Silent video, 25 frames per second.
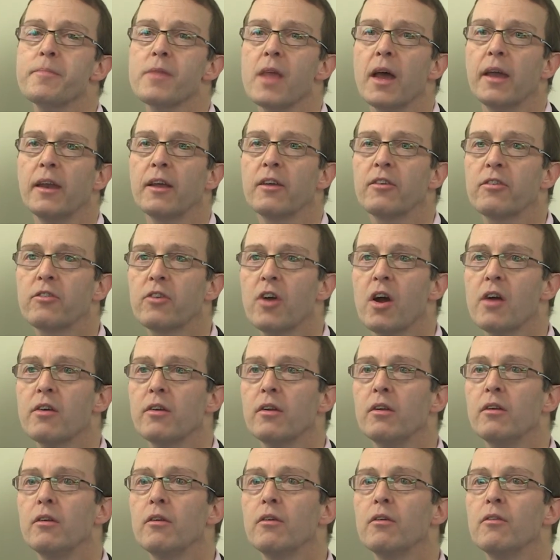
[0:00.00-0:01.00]
An
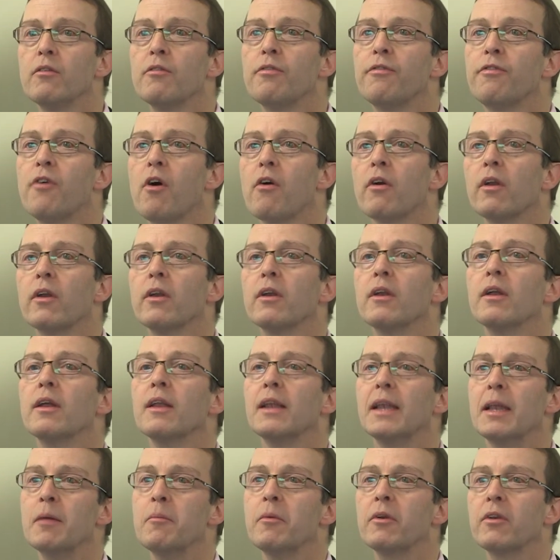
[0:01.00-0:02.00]
external foreign
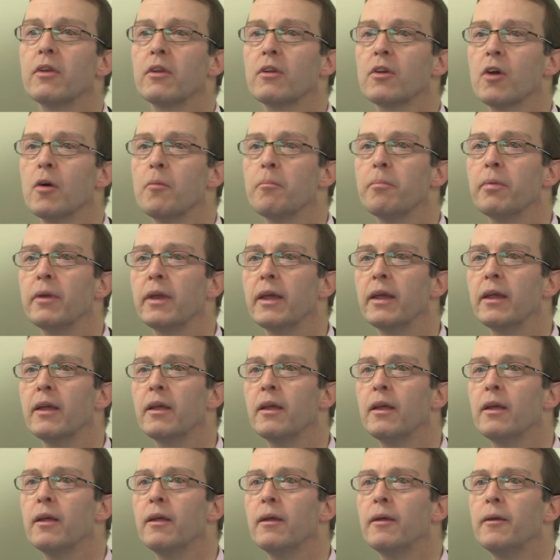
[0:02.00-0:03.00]
limited company
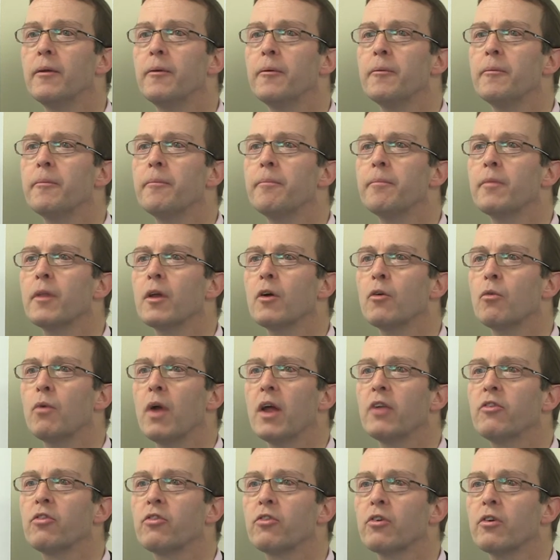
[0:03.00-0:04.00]

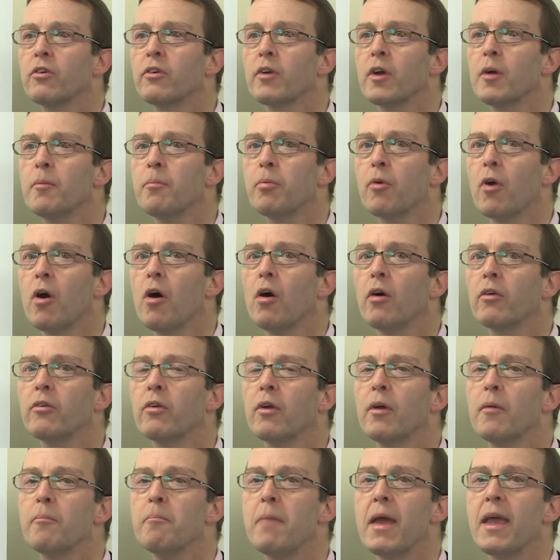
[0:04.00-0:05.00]
registered abroad
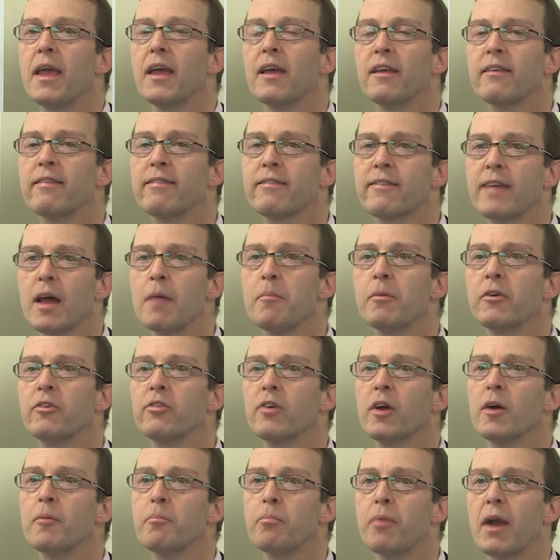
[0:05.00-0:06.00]
may establish
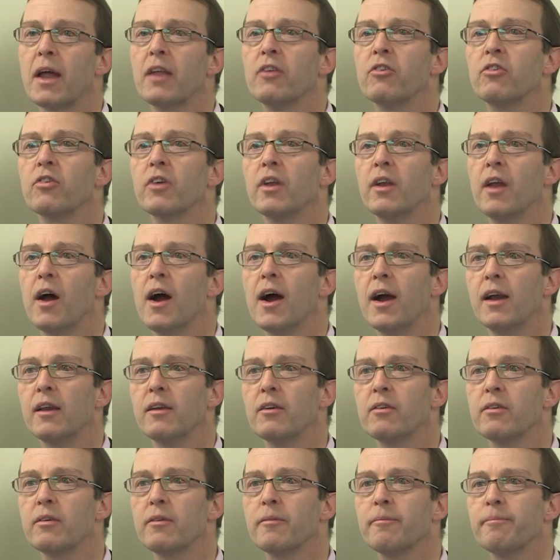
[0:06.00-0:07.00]
a branch in
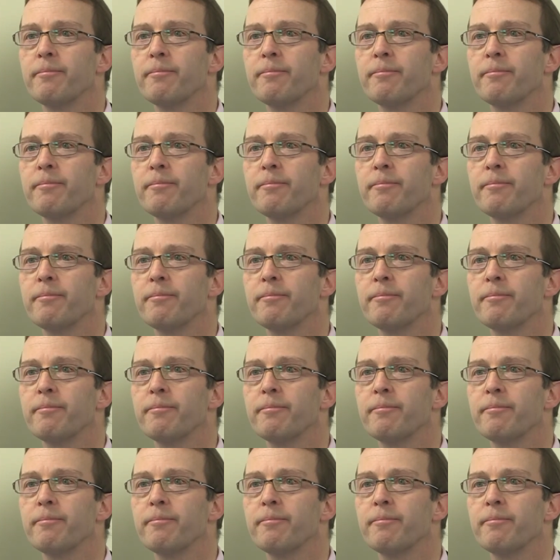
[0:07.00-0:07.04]
Ireland.